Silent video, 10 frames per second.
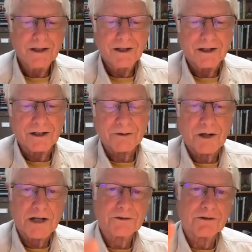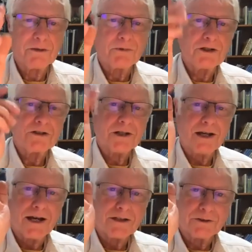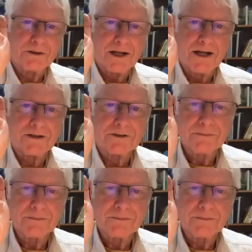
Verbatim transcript: Uh, cross stream reach cast, you cast